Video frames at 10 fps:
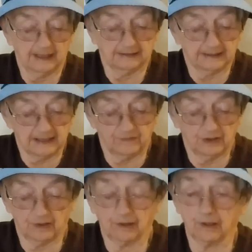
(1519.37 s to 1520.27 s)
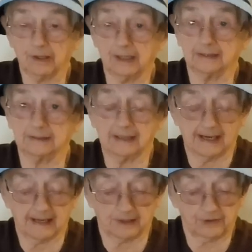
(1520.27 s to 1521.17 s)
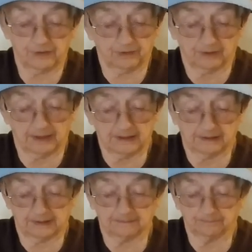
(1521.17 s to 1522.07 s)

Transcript: leaving her in dire straits.